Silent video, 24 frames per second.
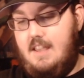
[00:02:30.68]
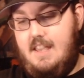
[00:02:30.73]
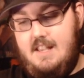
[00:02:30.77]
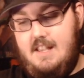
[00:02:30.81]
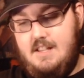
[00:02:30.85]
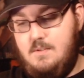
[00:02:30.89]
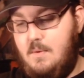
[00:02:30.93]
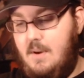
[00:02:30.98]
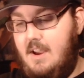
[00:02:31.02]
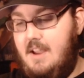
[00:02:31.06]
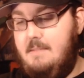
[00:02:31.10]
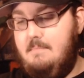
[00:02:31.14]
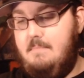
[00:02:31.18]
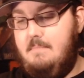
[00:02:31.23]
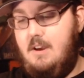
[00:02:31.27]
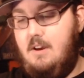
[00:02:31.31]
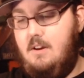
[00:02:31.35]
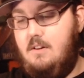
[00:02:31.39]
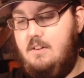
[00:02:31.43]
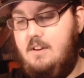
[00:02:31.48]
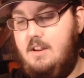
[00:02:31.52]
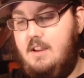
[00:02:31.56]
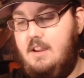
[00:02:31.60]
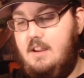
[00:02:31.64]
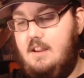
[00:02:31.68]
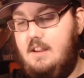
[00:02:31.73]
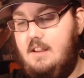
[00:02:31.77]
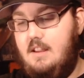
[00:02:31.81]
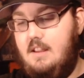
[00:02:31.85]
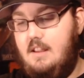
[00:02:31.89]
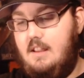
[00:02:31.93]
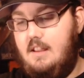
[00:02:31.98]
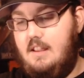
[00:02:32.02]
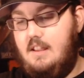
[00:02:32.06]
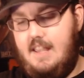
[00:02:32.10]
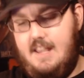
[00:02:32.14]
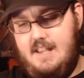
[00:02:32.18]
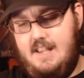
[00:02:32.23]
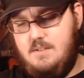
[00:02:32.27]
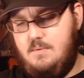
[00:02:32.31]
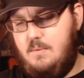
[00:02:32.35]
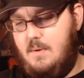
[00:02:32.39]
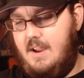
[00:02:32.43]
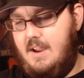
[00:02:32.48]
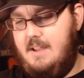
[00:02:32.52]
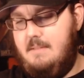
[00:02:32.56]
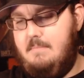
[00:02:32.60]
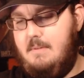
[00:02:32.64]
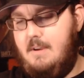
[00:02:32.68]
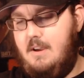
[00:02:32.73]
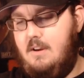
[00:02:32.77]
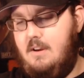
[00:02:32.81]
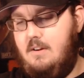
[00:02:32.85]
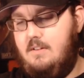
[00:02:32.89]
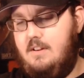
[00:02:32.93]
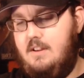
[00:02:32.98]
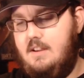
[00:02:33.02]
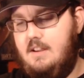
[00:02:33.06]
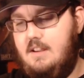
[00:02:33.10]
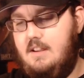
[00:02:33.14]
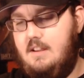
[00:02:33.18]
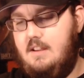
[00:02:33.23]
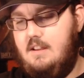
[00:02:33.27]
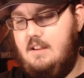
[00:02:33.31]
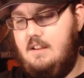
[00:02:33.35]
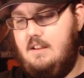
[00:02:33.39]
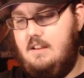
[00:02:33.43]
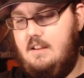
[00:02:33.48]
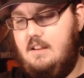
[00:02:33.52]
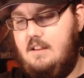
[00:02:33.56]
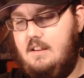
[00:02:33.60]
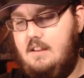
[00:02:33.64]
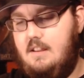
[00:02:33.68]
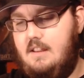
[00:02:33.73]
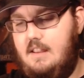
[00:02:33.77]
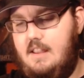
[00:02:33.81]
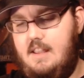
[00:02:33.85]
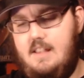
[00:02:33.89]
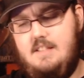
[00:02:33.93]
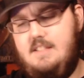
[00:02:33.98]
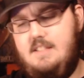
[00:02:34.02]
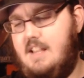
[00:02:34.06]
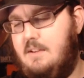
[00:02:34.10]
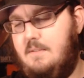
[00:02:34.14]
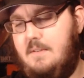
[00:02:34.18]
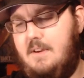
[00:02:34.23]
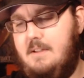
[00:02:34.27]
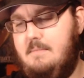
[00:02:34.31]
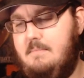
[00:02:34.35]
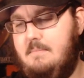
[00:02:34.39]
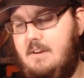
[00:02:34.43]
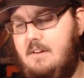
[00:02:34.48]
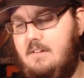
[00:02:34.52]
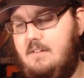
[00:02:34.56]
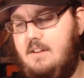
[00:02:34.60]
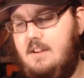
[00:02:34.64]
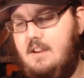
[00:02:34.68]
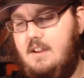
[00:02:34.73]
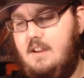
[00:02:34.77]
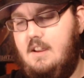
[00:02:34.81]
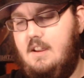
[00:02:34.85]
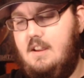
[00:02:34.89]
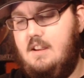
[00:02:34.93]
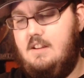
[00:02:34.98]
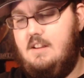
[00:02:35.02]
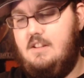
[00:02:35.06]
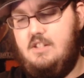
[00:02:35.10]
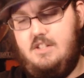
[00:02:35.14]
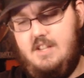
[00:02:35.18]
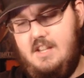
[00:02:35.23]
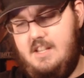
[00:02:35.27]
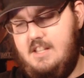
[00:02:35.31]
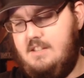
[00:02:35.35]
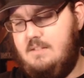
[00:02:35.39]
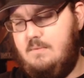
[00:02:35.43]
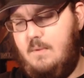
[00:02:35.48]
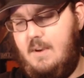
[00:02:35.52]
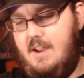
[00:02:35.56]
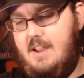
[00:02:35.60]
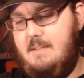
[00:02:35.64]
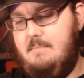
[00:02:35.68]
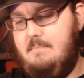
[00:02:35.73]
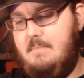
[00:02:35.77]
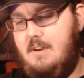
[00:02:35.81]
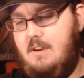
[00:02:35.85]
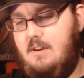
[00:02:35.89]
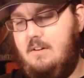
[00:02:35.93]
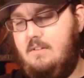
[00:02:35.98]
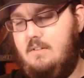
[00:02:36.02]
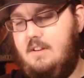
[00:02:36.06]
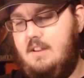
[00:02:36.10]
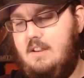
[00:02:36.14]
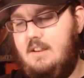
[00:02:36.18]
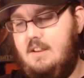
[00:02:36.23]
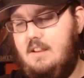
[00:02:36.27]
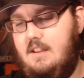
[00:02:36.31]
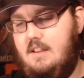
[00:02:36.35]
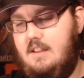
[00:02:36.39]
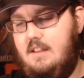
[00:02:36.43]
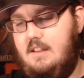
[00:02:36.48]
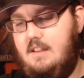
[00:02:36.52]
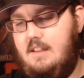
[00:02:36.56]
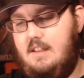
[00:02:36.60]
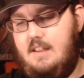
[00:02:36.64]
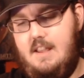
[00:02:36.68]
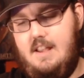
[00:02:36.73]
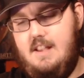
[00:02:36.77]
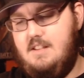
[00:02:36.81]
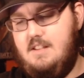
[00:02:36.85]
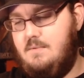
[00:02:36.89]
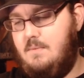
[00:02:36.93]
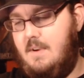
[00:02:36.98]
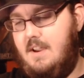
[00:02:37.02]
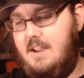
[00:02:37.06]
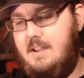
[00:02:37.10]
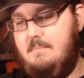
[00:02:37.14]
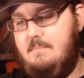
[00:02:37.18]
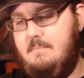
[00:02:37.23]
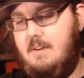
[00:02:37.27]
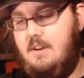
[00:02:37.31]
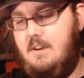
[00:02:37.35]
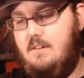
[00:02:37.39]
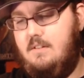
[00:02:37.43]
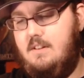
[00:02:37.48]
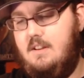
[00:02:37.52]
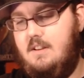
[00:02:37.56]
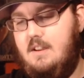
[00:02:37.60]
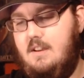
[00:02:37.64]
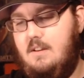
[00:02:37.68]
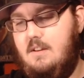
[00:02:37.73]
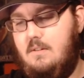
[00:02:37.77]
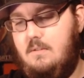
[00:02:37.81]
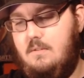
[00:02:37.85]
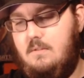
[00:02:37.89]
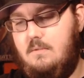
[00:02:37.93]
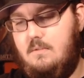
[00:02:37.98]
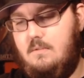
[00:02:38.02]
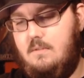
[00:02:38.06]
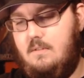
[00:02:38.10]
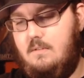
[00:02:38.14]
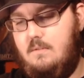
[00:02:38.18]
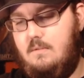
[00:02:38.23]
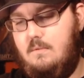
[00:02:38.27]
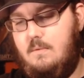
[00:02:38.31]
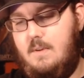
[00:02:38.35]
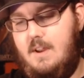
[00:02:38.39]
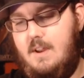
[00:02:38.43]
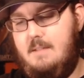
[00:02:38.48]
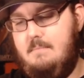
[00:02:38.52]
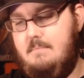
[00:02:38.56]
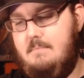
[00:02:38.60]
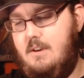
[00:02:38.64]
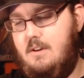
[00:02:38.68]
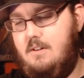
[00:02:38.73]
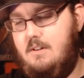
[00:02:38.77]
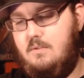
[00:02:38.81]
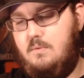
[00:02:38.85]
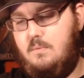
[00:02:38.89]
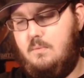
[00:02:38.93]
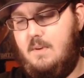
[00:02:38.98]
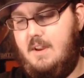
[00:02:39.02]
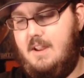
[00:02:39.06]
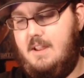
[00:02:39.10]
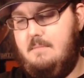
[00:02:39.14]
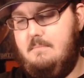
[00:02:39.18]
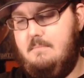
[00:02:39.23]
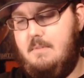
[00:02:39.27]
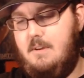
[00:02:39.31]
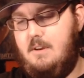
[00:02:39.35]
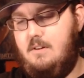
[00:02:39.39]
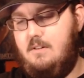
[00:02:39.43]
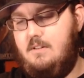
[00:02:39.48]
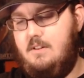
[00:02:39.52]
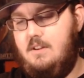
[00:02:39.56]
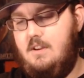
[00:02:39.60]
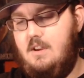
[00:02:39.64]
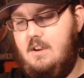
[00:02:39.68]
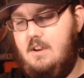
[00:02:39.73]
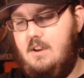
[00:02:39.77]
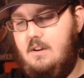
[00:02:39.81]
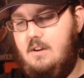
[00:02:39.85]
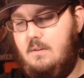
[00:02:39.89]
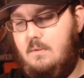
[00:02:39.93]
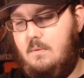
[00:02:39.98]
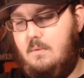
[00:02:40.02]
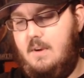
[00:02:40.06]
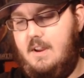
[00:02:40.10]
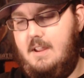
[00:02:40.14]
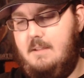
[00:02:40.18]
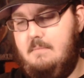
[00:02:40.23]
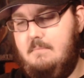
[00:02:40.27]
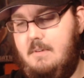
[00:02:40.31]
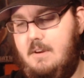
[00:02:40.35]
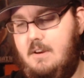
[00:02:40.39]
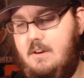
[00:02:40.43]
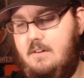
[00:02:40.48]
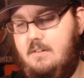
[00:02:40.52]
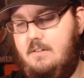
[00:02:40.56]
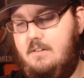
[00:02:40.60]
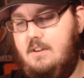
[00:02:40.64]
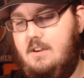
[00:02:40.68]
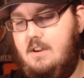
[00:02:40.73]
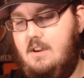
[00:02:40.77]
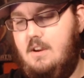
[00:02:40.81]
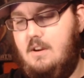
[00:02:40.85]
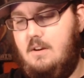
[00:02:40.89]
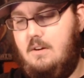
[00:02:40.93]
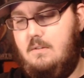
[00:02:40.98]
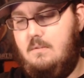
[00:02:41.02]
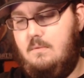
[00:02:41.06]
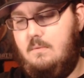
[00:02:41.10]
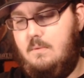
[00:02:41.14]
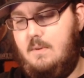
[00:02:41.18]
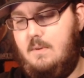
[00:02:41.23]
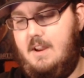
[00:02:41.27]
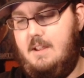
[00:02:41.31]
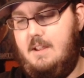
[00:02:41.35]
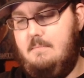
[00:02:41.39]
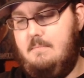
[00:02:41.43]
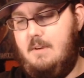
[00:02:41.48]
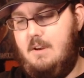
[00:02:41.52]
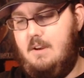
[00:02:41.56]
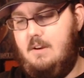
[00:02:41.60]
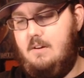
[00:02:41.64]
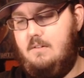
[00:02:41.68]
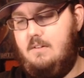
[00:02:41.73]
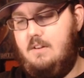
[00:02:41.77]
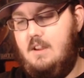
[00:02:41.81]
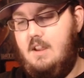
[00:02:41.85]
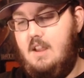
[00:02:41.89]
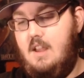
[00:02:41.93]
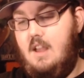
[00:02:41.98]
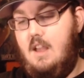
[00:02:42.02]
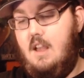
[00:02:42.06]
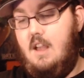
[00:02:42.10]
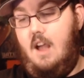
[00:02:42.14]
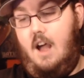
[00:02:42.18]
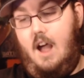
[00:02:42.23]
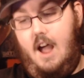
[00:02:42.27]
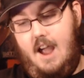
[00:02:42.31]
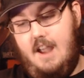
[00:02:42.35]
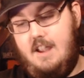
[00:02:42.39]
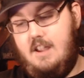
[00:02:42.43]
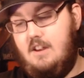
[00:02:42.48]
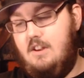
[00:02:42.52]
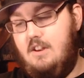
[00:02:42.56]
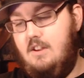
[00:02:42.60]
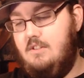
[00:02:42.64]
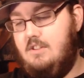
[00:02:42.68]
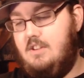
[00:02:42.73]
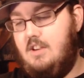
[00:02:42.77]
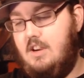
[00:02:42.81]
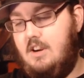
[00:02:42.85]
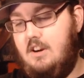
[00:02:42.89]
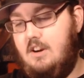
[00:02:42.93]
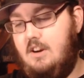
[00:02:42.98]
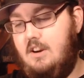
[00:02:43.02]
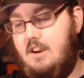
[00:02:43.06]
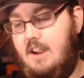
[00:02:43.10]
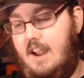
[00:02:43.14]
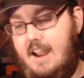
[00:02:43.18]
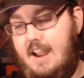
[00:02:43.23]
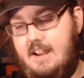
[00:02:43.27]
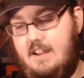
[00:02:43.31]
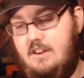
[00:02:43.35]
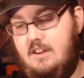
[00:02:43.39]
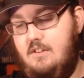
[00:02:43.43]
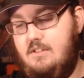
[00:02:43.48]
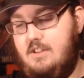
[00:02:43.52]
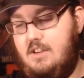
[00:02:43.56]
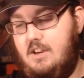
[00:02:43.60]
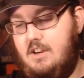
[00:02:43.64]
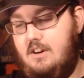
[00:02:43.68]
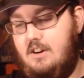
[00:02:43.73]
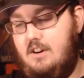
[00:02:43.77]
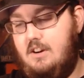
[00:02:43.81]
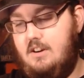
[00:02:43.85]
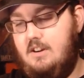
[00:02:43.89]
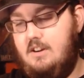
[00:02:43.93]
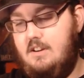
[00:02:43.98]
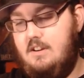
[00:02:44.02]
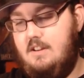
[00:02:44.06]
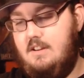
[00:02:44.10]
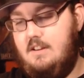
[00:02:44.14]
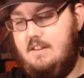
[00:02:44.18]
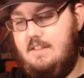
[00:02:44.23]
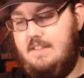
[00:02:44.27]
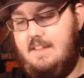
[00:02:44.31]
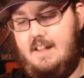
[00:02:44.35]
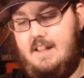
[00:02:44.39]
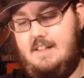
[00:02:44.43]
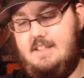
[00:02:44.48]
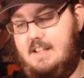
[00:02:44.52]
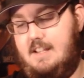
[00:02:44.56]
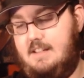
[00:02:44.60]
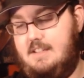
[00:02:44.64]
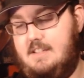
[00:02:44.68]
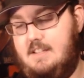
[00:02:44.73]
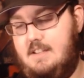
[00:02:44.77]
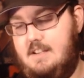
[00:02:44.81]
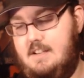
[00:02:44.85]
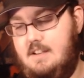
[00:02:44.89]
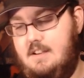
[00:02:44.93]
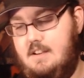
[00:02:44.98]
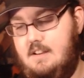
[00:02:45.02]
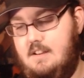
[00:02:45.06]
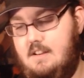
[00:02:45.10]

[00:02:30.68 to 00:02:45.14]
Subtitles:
He's rainbowed. He's rainbowed. He's not rainbowed. She's rainbowed. He's rainbowed. Rainbowed. Rainbowed. Rainbowed. Rainbowed. I could use her. I can use her. That's it.